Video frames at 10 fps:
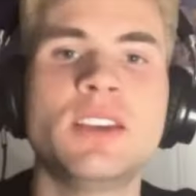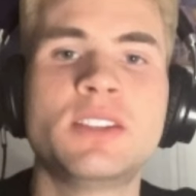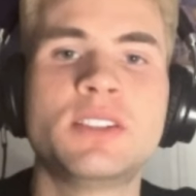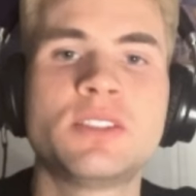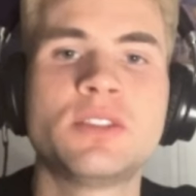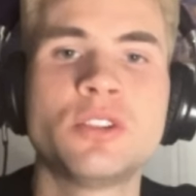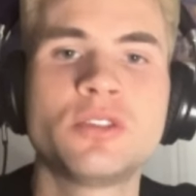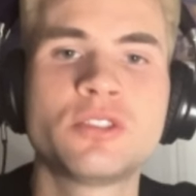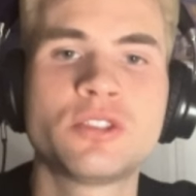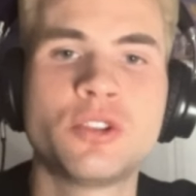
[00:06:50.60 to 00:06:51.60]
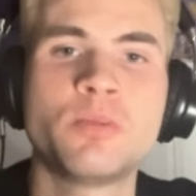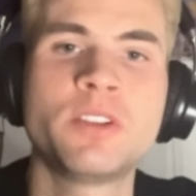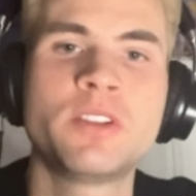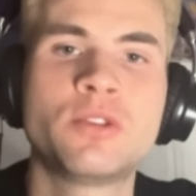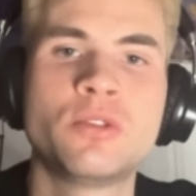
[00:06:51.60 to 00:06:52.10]
It's not
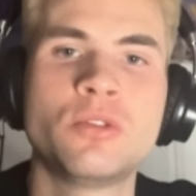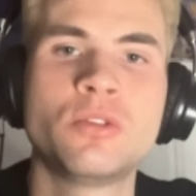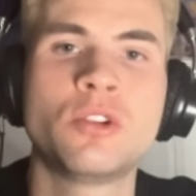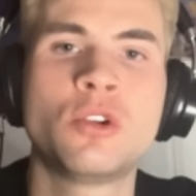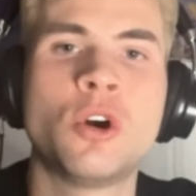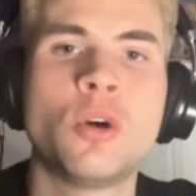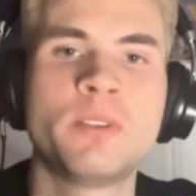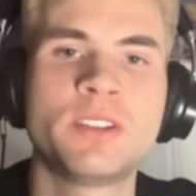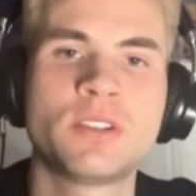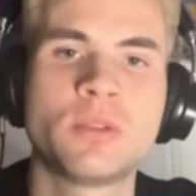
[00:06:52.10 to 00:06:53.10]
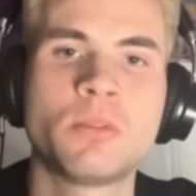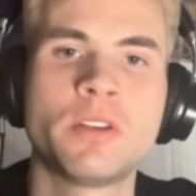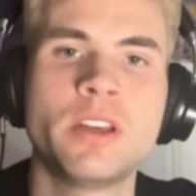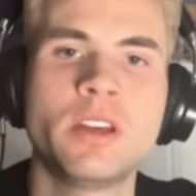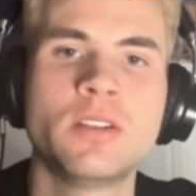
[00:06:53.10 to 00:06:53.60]
stupid to copy
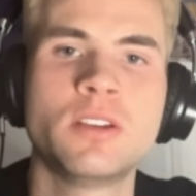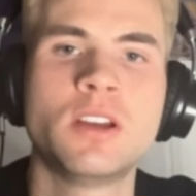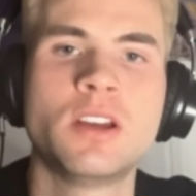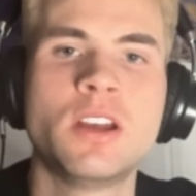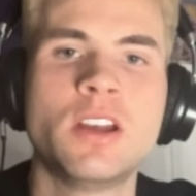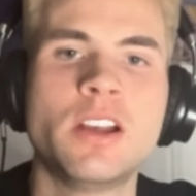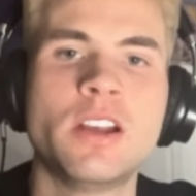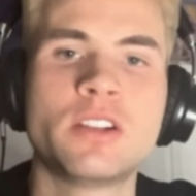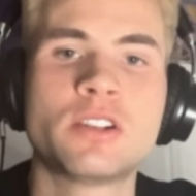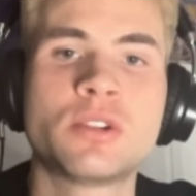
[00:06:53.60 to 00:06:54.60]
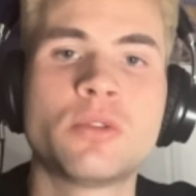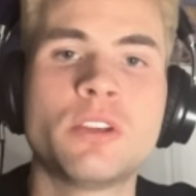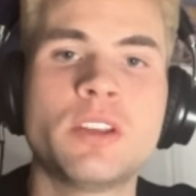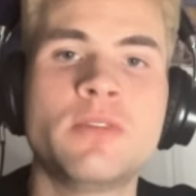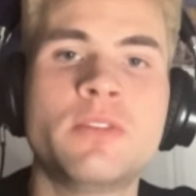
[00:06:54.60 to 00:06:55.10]
somebody.
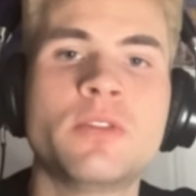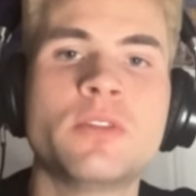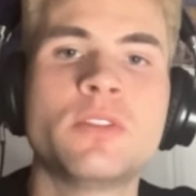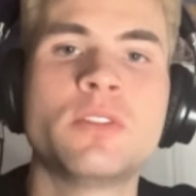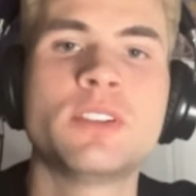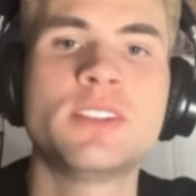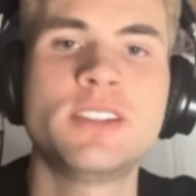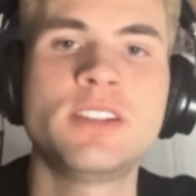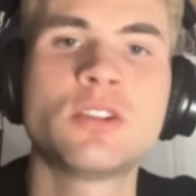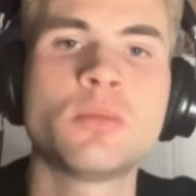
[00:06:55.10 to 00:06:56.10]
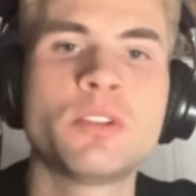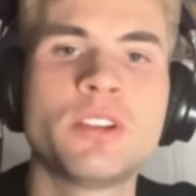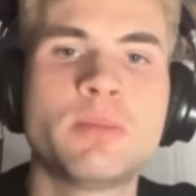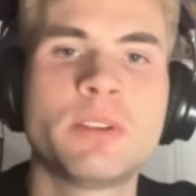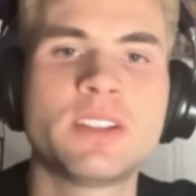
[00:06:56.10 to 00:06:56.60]
So if you see
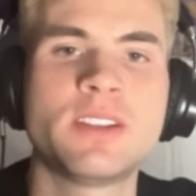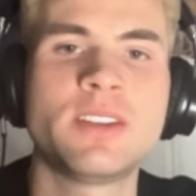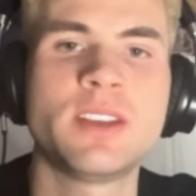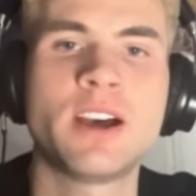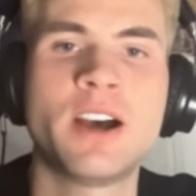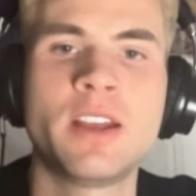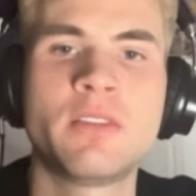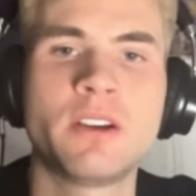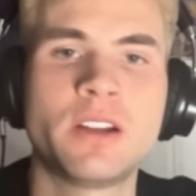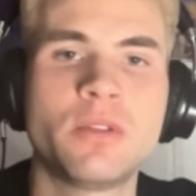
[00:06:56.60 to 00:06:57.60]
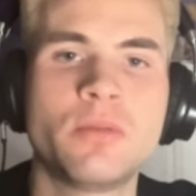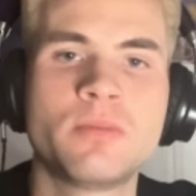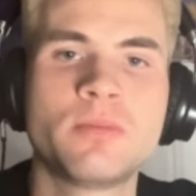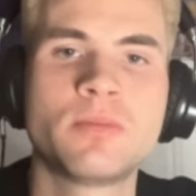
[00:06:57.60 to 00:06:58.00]
somebody presenting a higher value,